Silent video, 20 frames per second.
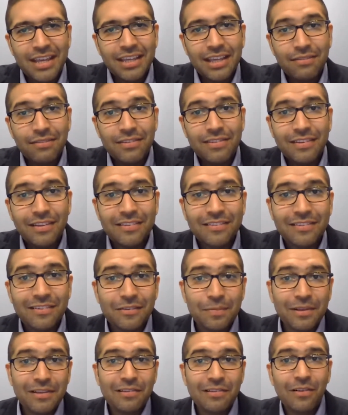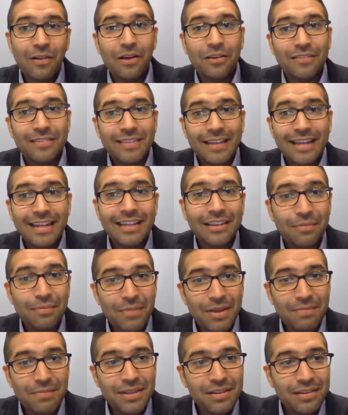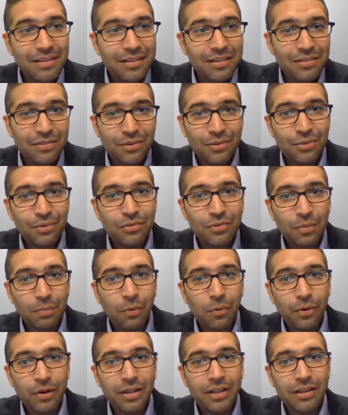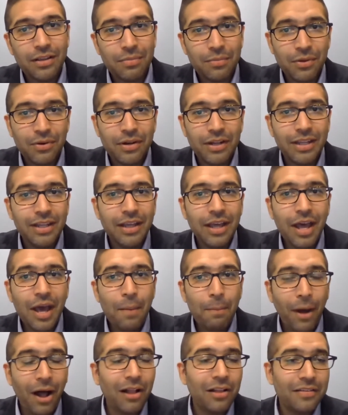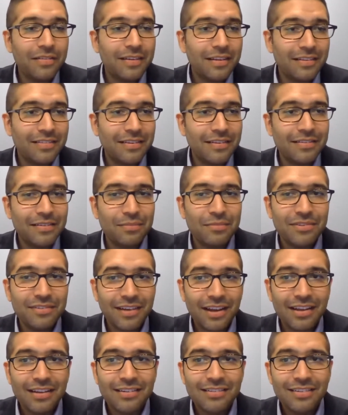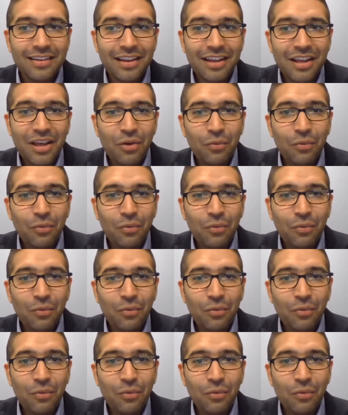Given CSSP's longstanding commitment to supporting community policy and systems change,